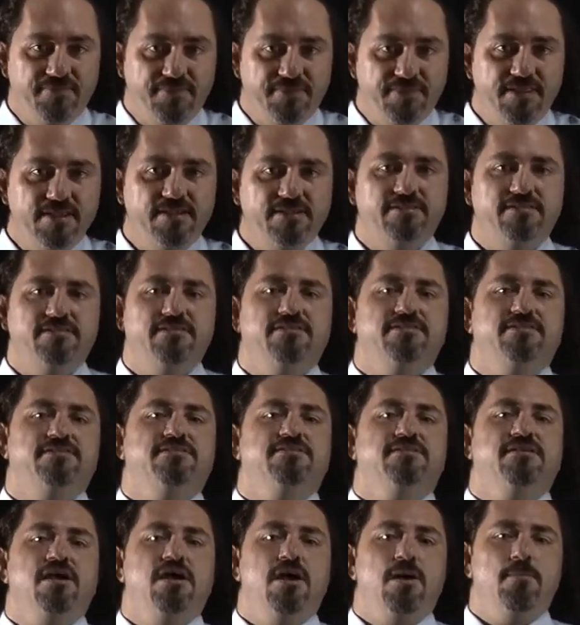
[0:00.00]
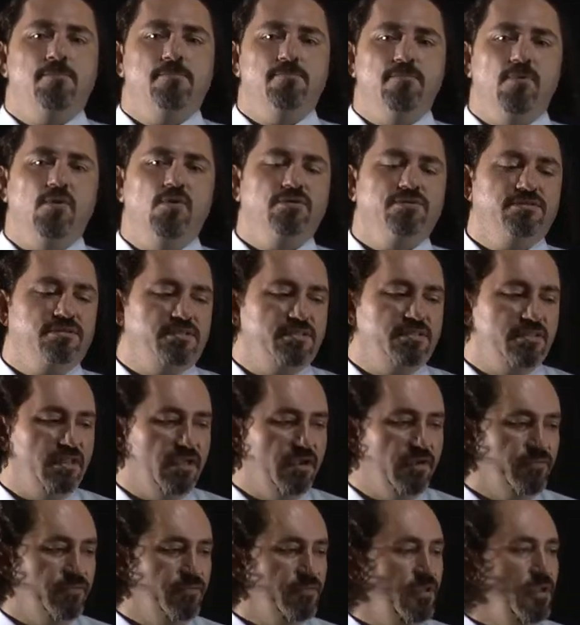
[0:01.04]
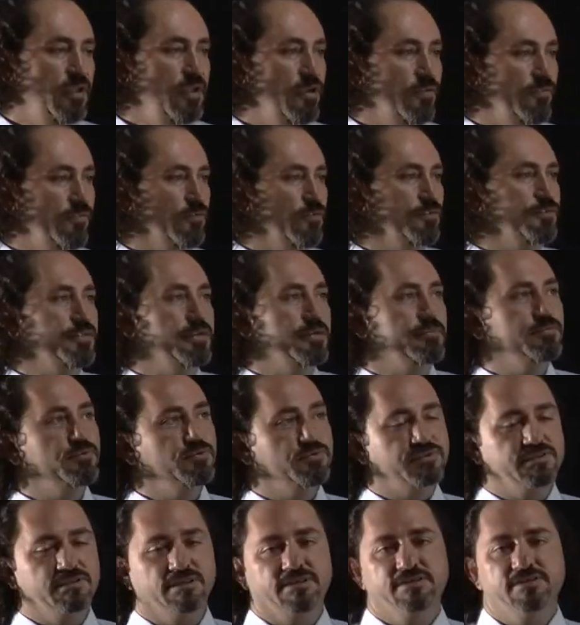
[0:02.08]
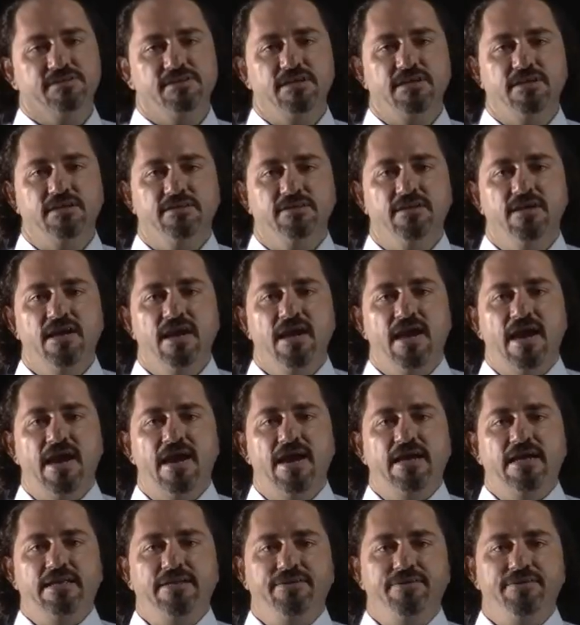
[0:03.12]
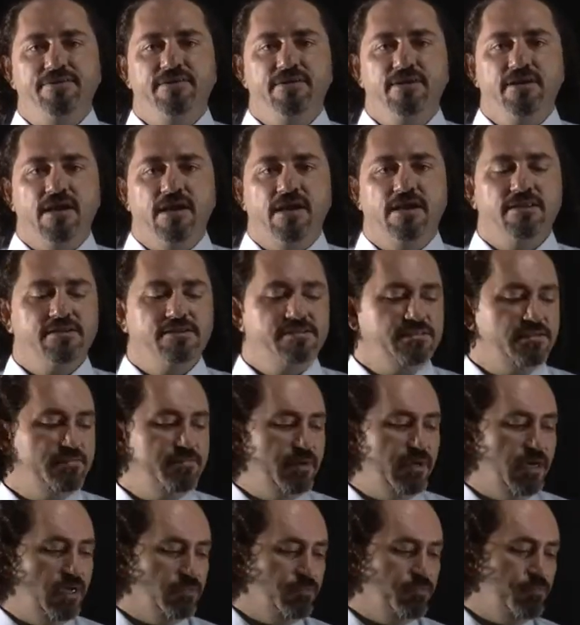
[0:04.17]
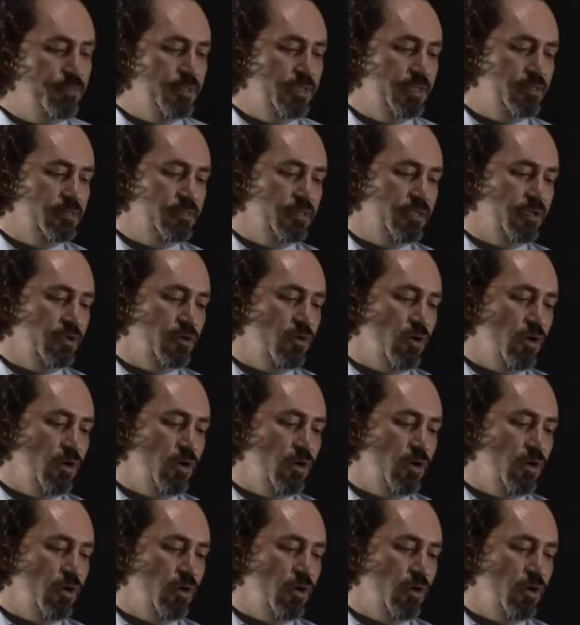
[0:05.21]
This is more than enough for them to succeed. And it is about building